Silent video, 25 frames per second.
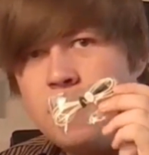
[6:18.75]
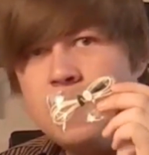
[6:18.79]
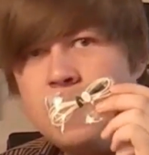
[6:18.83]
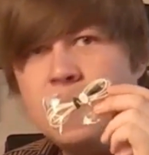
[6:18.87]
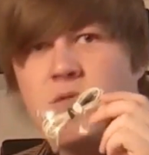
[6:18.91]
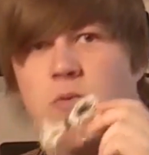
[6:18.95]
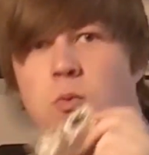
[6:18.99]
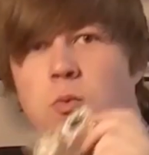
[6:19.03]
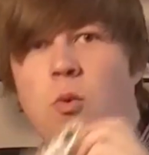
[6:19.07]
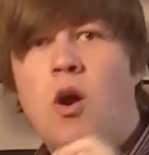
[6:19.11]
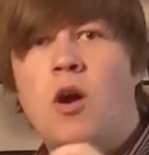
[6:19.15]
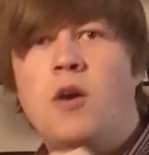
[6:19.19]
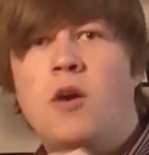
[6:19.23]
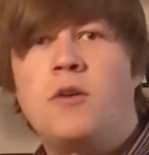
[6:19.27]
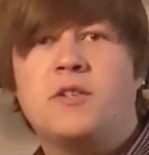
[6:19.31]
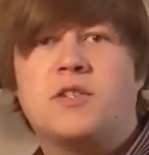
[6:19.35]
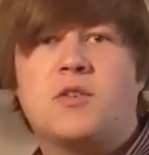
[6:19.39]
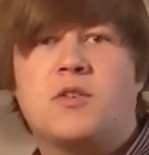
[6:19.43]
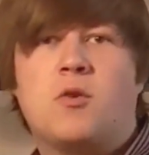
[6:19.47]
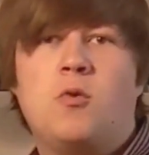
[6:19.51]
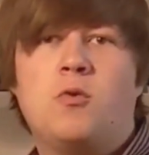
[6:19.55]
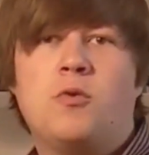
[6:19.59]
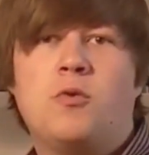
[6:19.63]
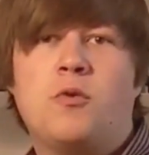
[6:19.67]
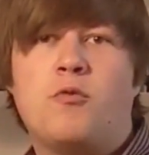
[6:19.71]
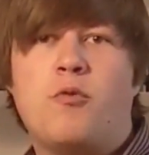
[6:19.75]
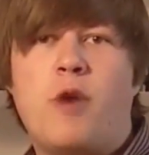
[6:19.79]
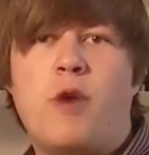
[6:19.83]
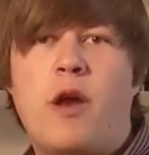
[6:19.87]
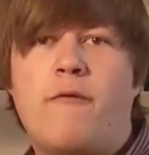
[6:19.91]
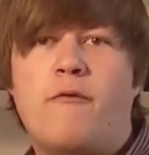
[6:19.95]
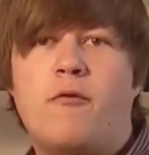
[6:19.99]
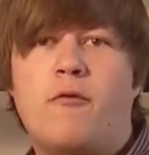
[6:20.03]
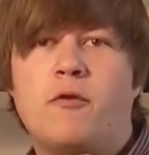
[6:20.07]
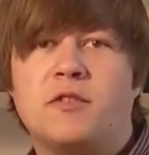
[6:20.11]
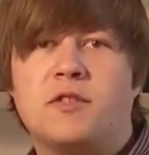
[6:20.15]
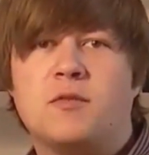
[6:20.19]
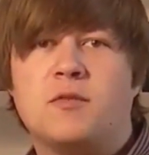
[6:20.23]
This wire is called the
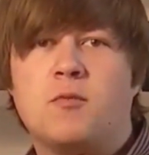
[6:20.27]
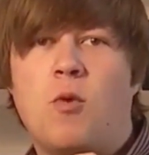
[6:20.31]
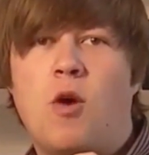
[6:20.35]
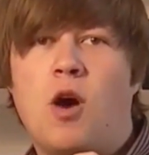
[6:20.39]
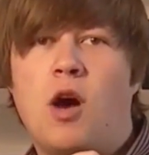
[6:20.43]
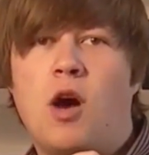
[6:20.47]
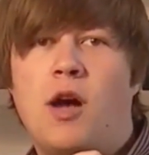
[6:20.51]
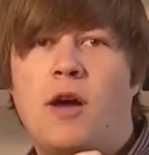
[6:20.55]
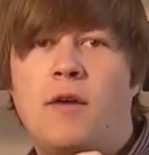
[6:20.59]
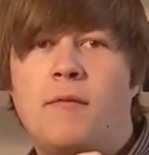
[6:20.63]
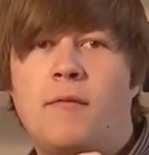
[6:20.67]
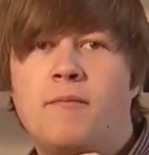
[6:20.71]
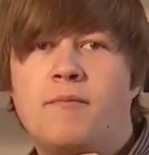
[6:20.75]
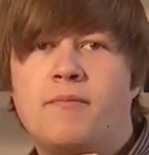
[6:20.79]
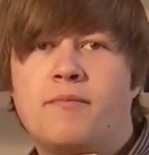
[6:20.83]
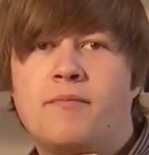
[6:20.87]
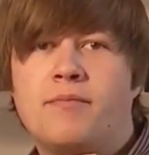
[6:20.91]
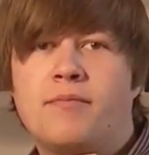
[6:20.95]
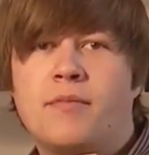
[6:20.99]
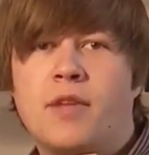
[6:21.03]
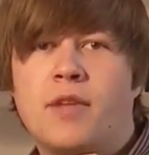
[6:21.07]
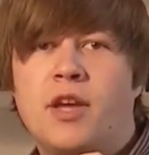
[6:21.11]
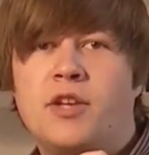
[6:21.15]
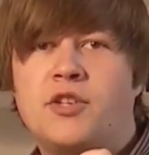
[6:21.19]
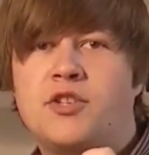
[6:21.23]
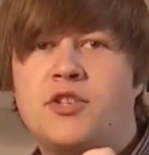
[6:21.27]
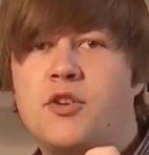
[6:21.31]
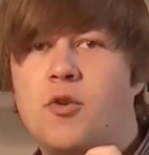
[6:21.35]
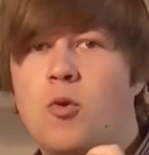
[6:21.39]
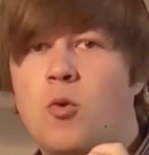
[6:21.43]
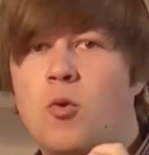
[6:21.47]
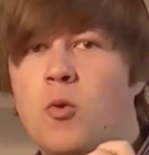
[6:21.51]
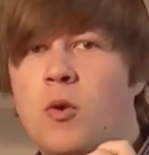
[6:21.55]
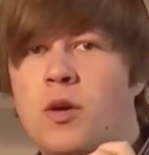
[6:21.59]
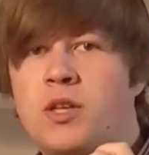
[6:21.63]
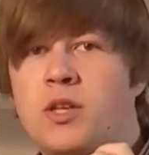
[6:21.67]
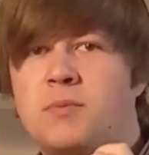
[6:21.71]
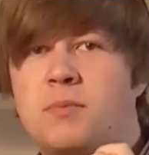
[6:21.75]
reference wire and should
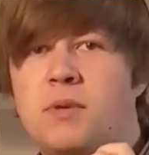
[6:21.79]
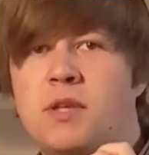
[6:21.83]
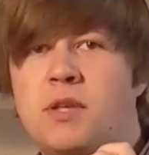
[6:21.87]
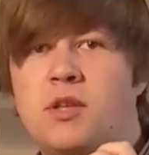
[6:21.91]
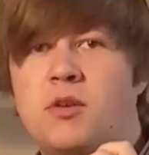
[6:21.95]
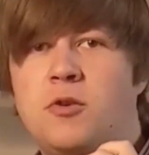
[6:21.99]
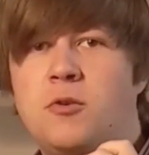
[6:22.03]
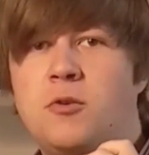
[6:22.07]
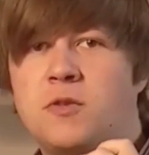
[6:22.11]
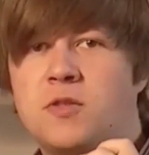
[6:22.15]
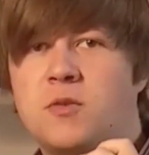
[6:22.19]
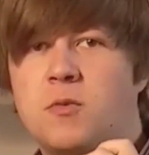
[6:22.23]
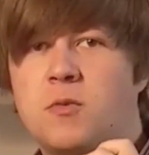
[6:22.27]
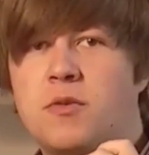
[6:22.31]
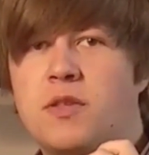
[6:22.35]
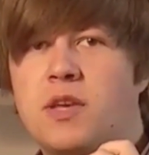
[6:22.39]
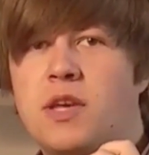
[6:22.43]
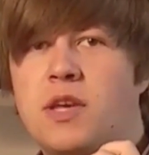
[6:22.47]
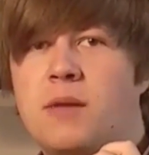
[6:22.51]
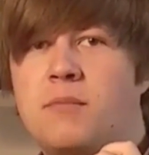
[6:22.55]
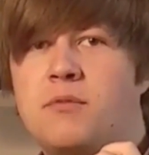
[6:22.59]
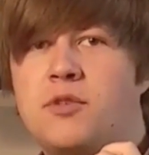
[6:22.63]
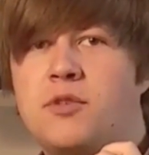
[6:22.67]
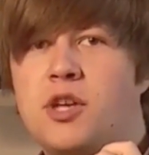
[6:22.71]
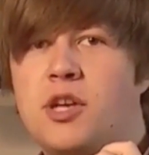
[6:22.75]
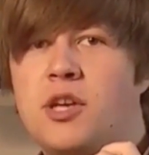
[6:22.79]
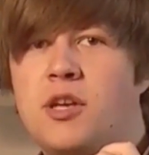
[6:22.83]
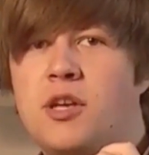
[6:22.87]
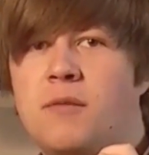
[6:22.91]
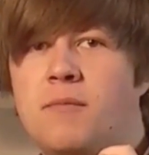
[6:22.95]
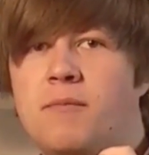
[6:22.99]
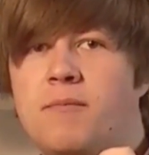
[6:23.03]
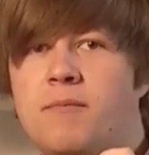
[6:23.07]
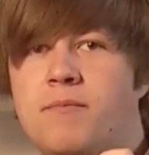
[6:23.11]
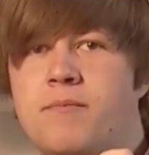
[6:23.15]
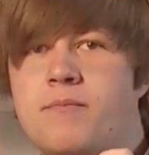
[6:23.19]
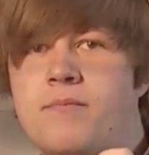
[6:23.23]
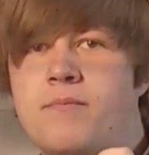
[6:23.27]
always be used with EMG.